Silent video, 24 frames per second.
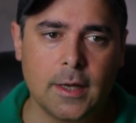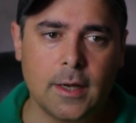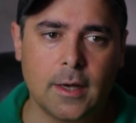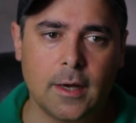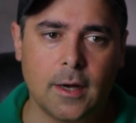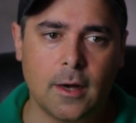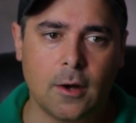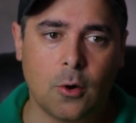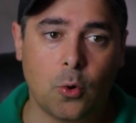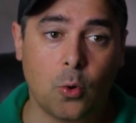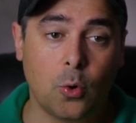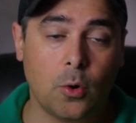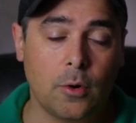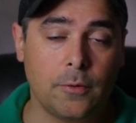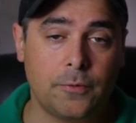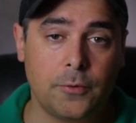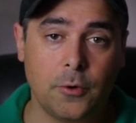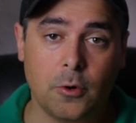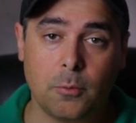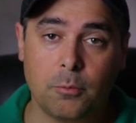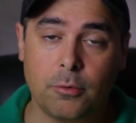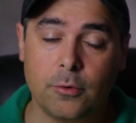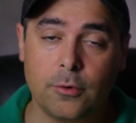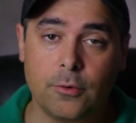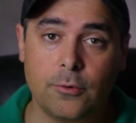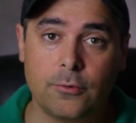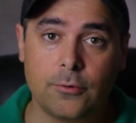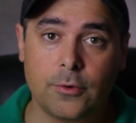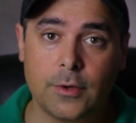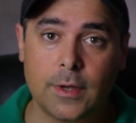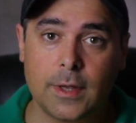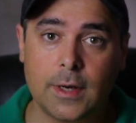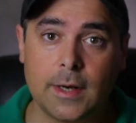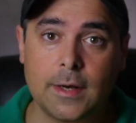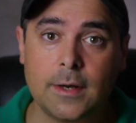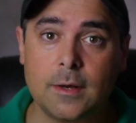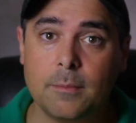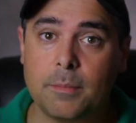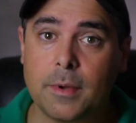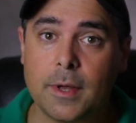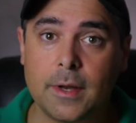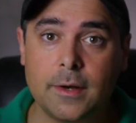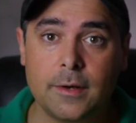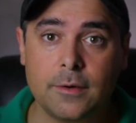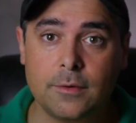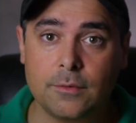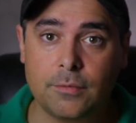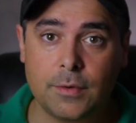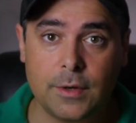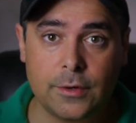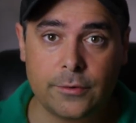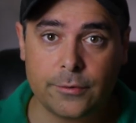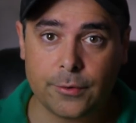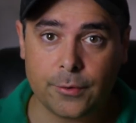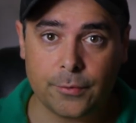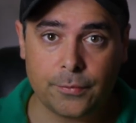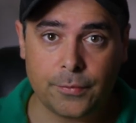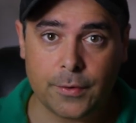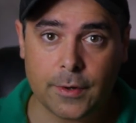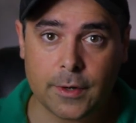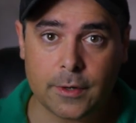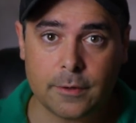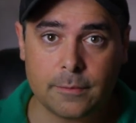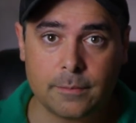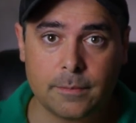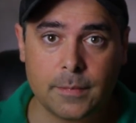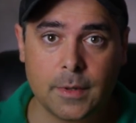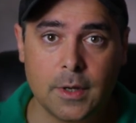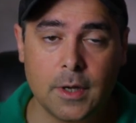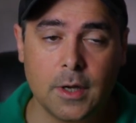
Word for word: uh, or if you're producing an independent feature film,